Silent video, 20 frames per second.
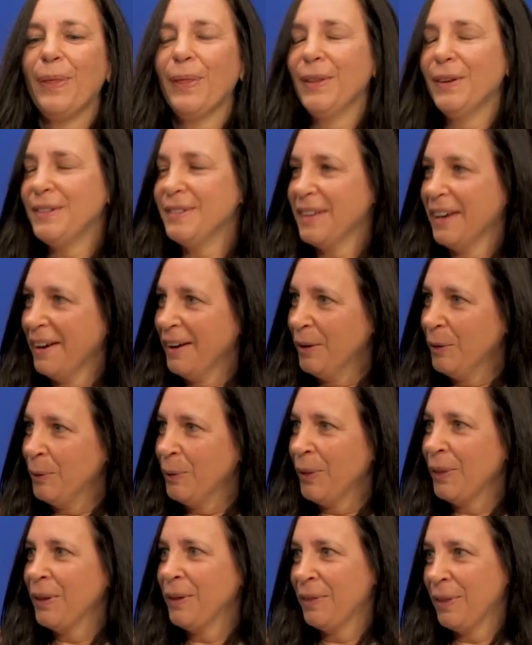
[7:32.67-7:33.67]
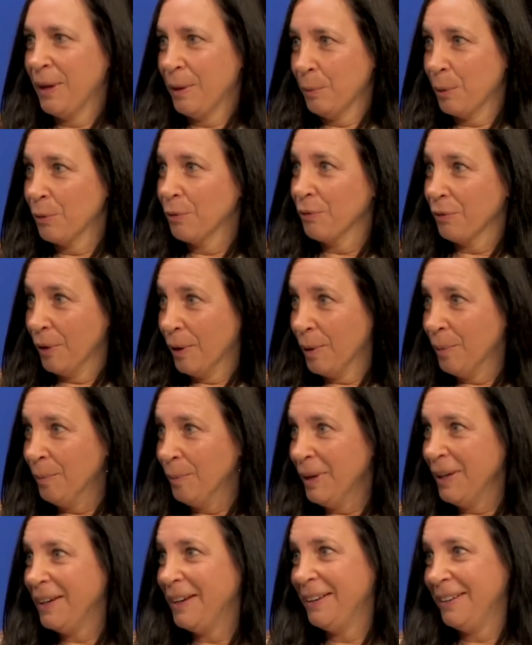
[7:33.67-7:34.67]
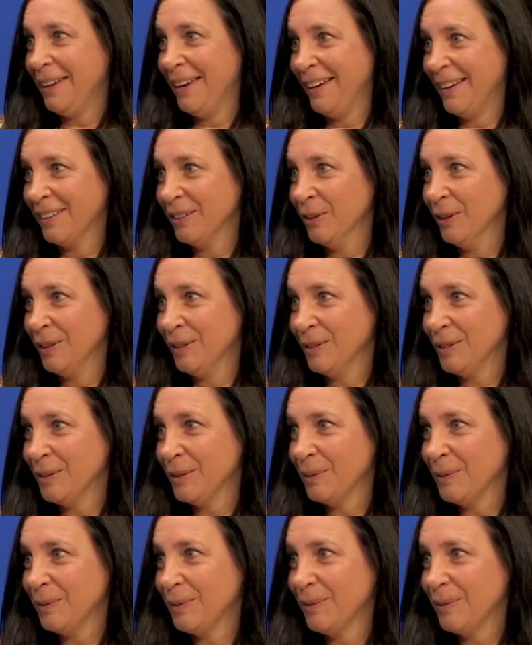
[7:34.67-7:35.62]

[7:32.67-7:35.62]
the town that they were from mm-hmm. in England